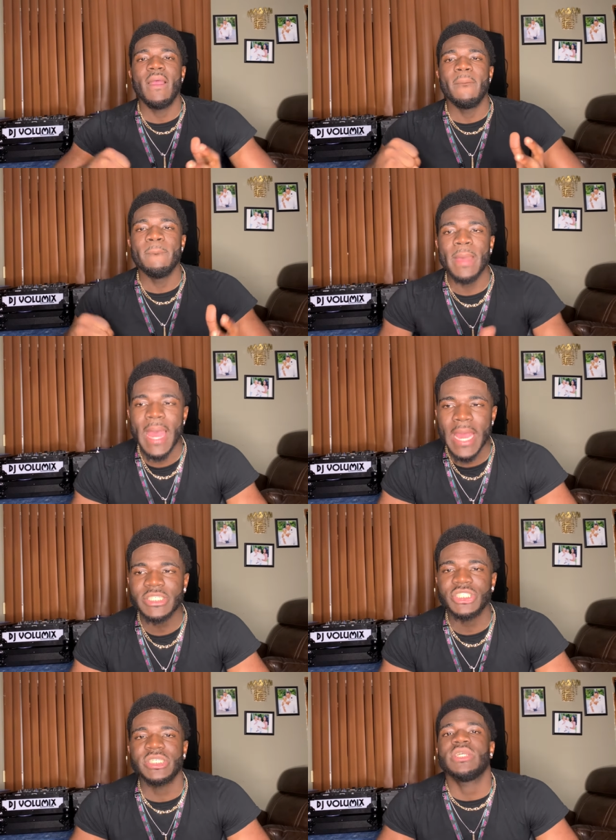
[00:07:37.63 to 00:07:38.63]
bad
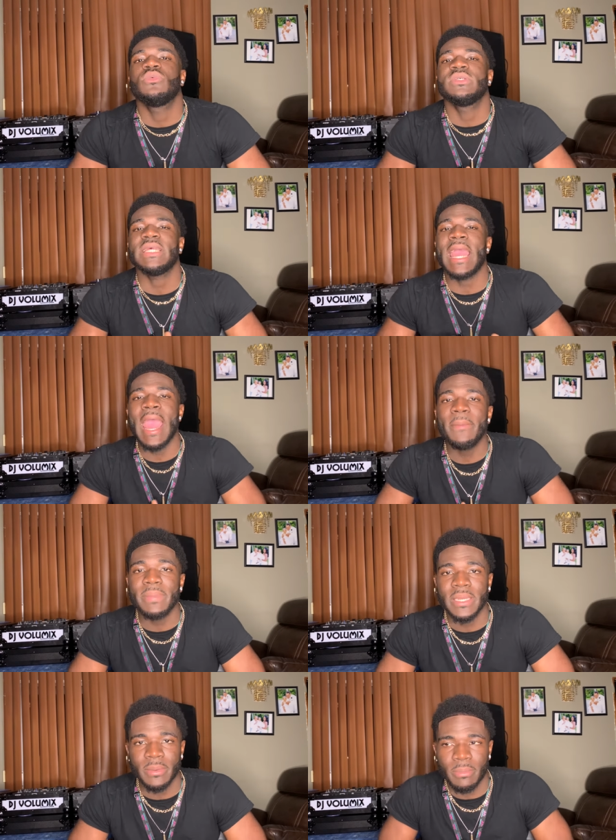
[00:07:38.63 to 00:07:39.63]
shit was
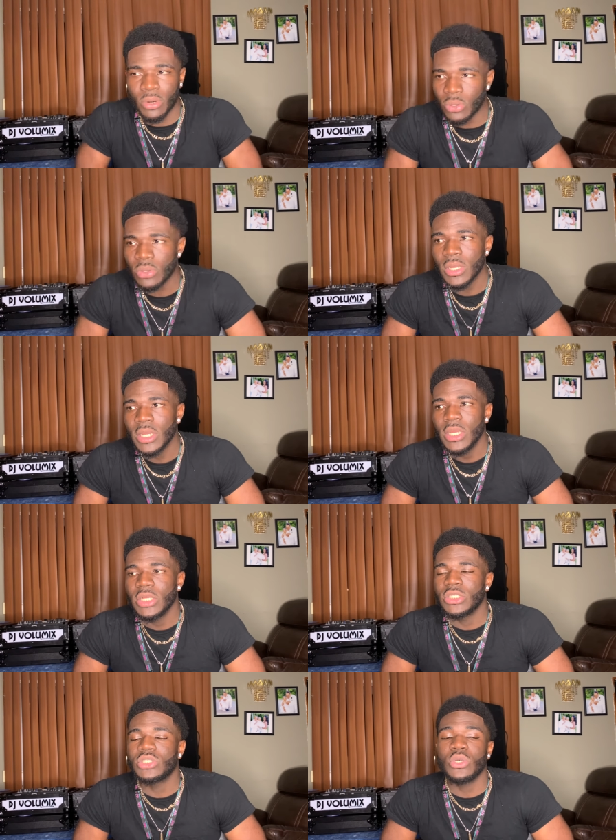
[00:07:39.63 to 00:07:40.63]
happening, bro.
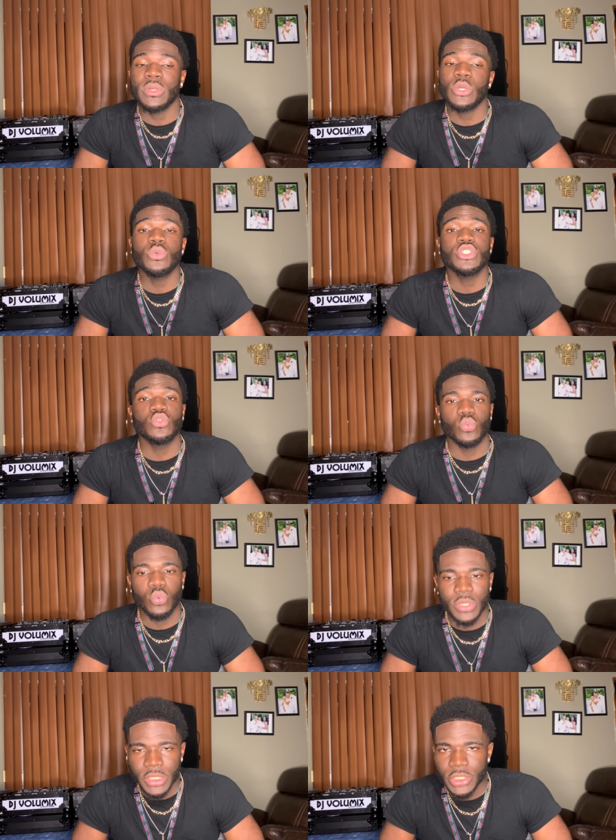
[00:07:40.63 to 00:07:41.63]
So it was
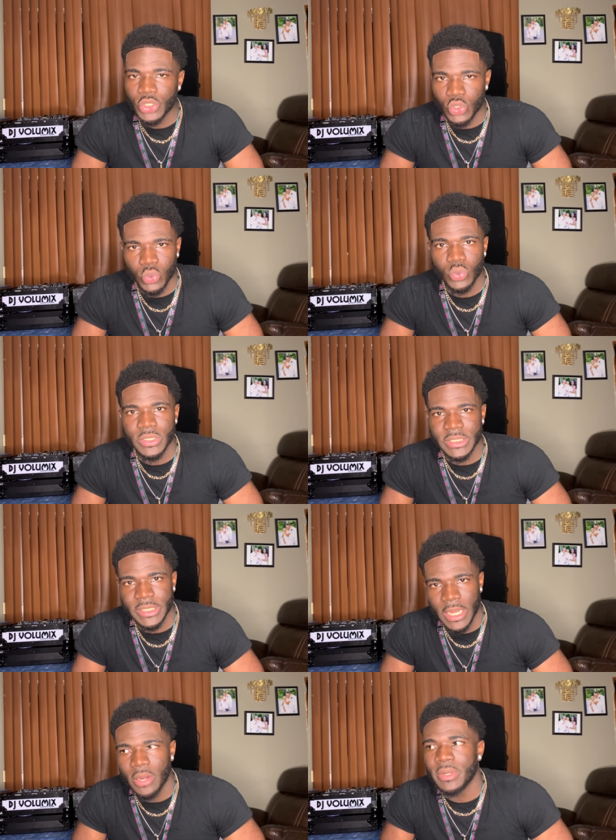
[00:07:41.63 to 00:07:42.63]
really, truly
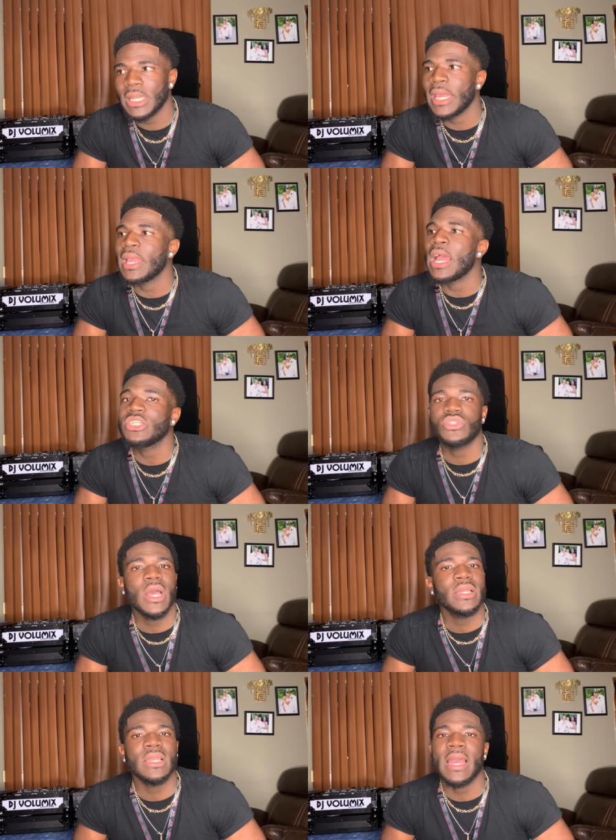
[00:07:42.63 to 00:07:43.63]
scary. Like I tried
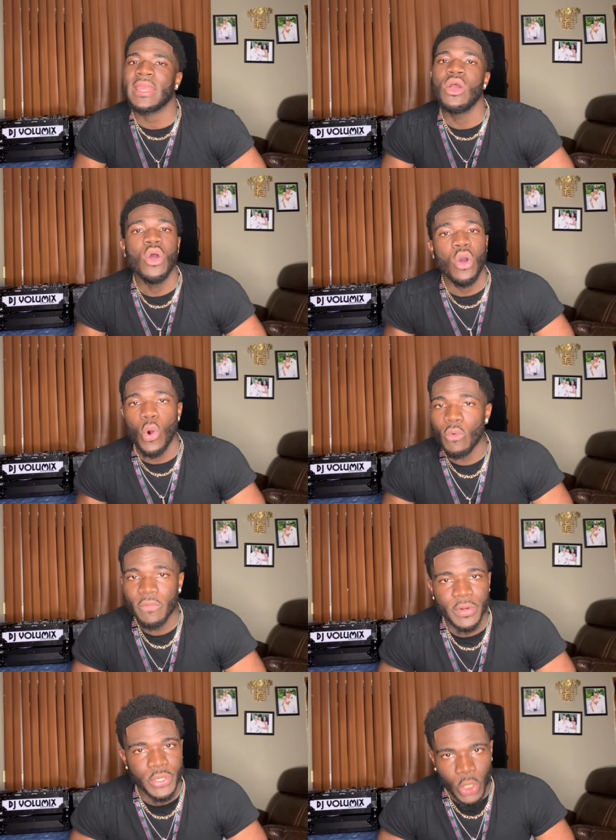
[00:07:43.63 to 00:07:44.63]
to like
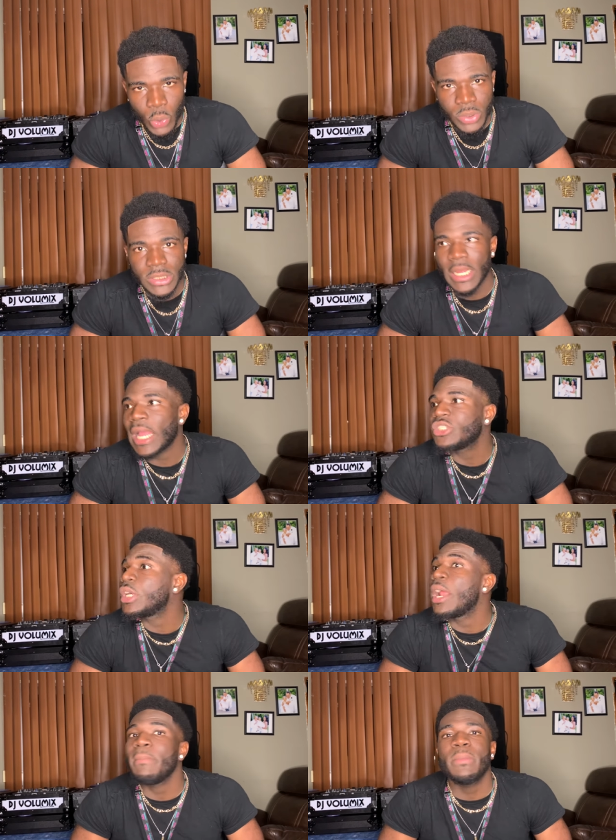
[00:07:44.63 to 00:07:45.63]
overdose. Like I
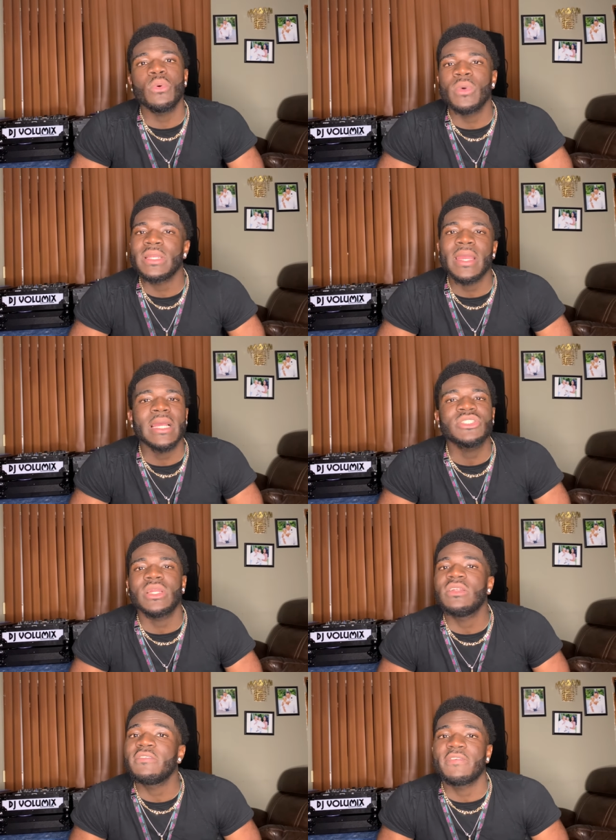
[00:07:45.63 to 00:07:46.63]
remember one night I tried
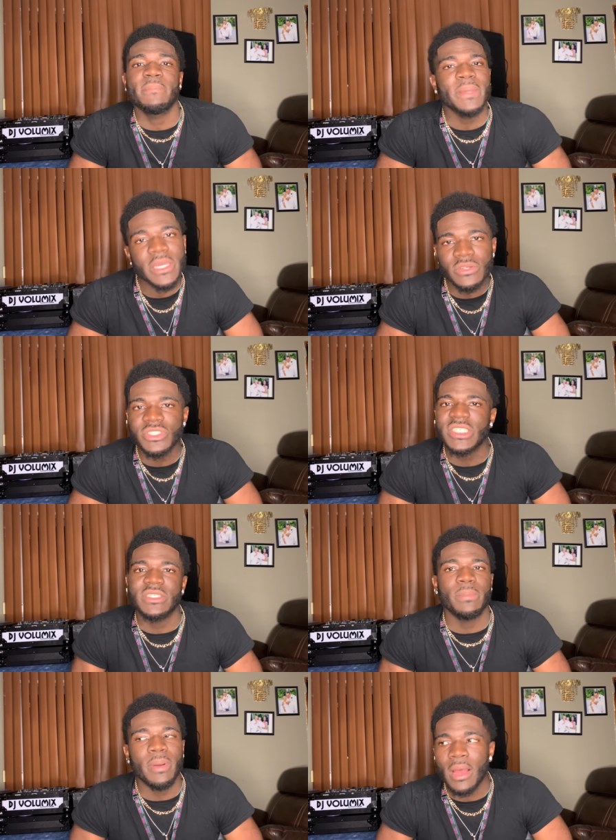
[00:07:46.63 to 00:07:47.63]
to look for pills just to
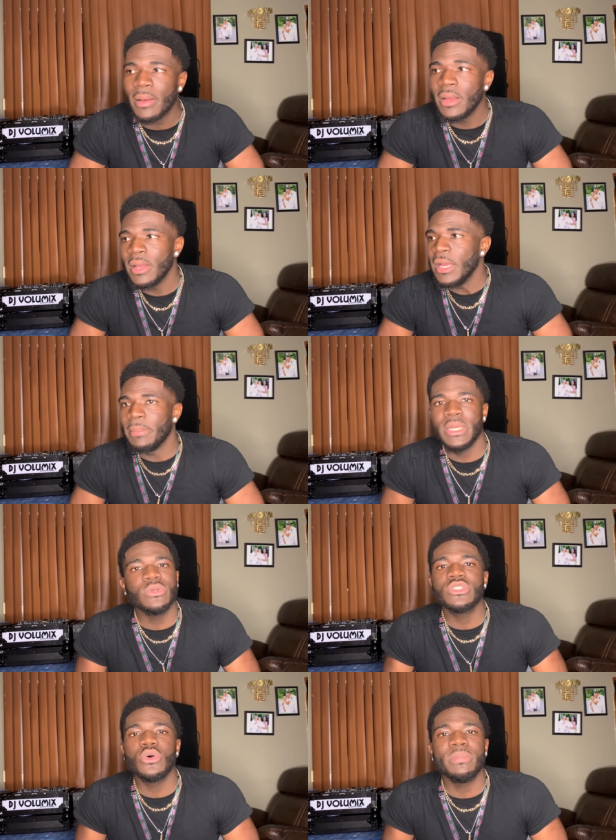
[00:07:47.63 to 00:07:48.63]
pop, but there was
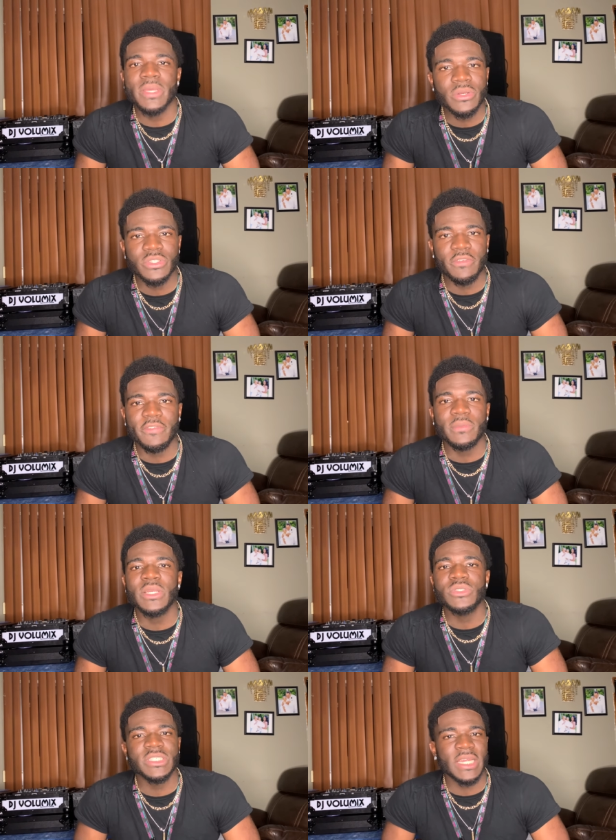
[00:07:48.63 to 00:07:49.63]
no pills, you feel me? It
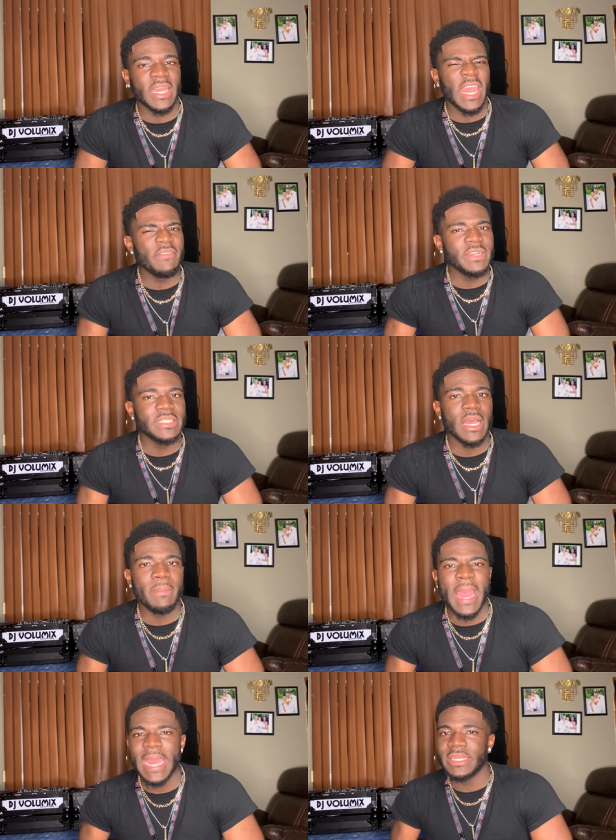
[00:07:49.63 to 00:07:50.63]
was just like every time I
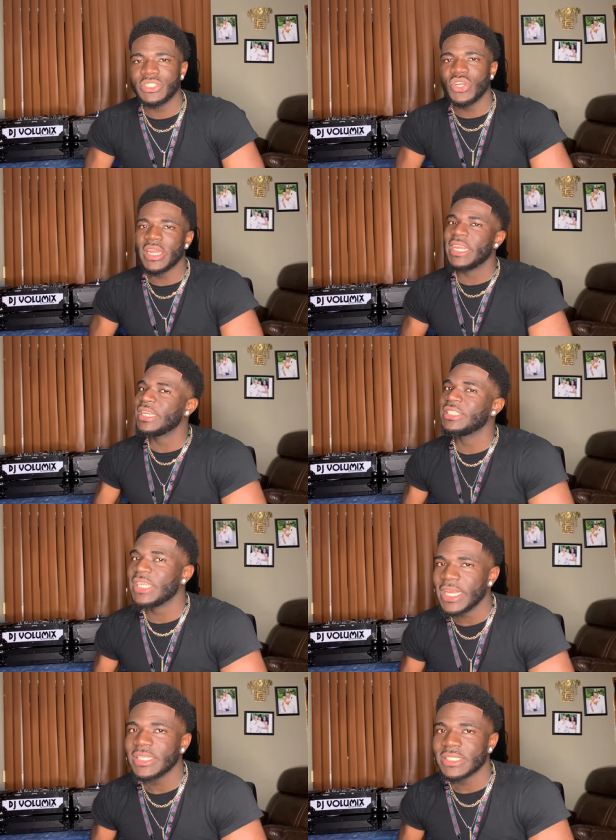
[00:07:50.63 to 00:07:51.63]
had to try to get a
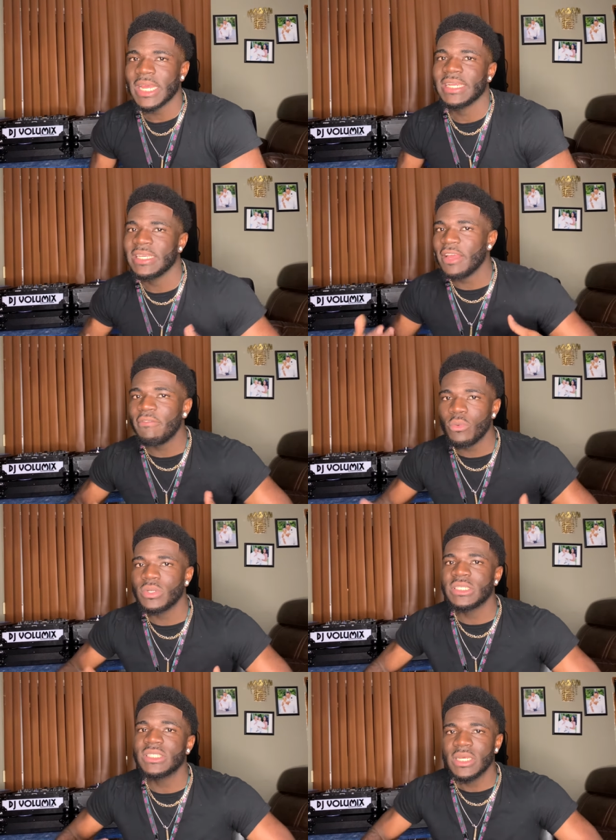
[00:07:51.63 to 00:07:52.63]
chance, like the devil
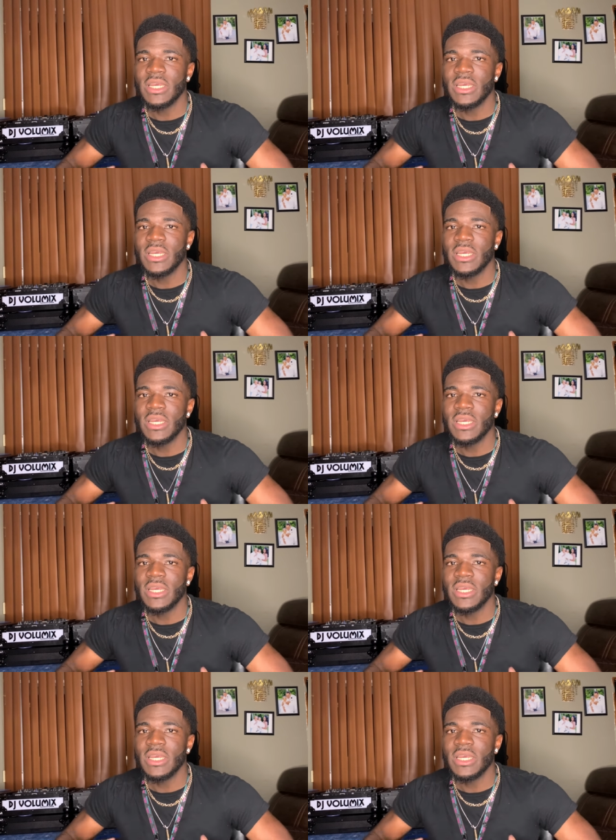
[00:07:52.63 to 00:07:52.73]
was,